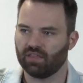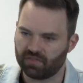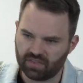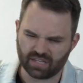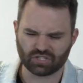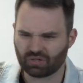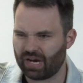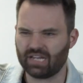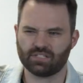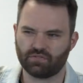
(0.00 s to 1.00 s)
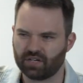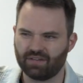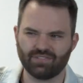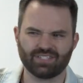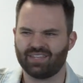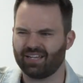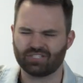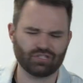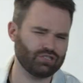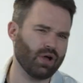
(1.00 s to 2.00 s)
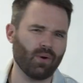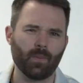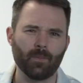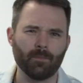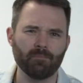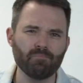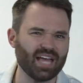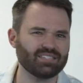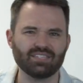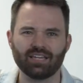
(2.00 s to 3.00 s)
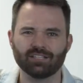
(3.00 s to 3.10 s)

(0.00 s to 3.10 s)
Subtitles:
And this grace forgiveness thing is so messy.